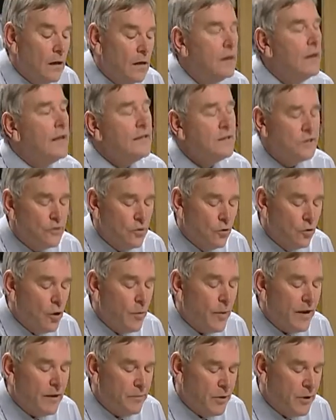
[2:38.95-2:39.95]
Let's talk
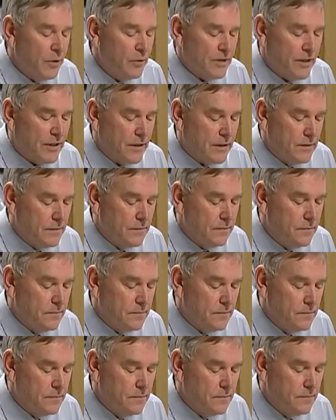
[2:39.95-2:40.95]
about music.
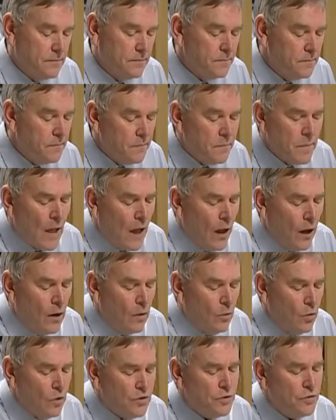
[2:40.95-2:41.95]

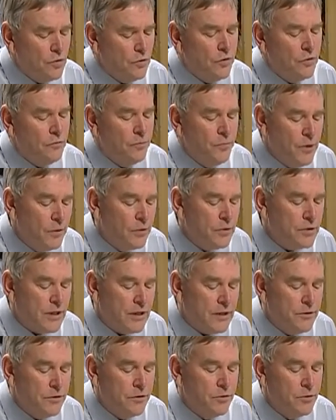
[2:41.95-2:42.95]
What sort of
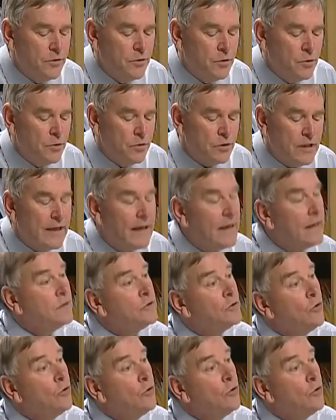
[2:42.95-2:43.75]
music do you usually